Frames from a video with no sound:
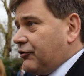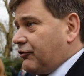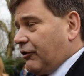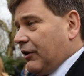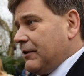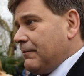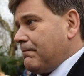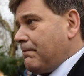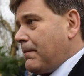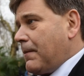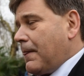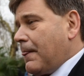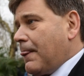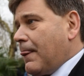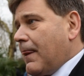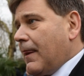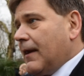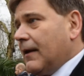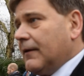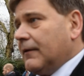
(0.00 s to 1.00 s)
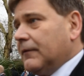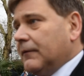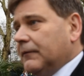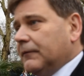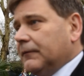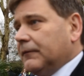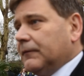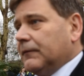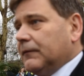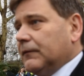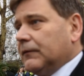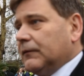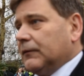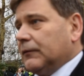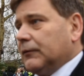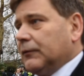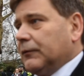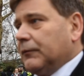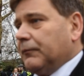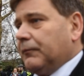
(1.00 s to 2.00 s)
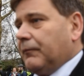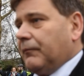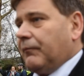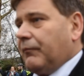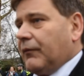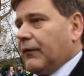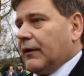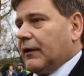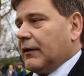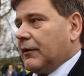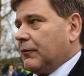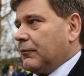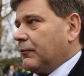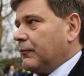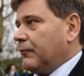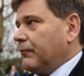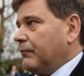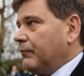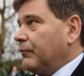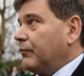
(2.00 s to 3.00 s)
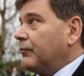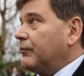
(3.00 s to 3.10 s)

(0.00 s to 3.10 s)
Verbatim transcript: And in that instance, would you consider joining a new party, a new force?